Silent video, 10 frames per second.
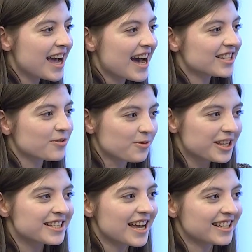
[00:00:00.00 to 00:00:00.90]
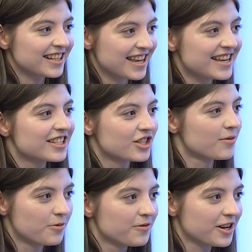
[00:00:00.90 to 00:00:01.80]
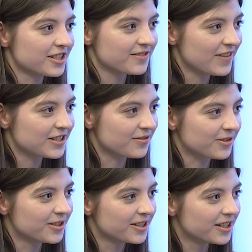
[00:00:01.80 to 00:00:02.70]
ask, what exactly is the Movin' On Festival?